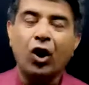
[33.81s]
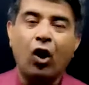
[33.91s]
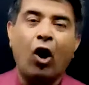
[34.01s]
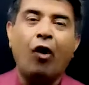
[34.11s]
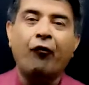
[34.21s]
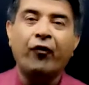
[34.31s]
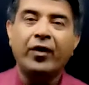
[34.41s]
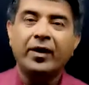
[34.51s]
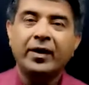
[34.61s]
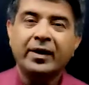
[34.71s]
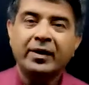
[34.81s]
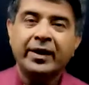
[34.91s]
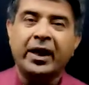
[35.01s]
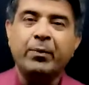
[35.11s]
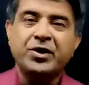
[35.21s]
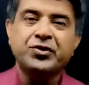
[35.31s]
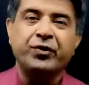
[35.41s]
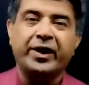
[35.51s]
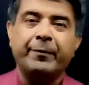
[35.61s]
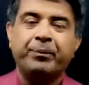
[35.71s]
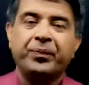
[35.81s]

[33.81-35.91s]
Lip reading: of chemistry.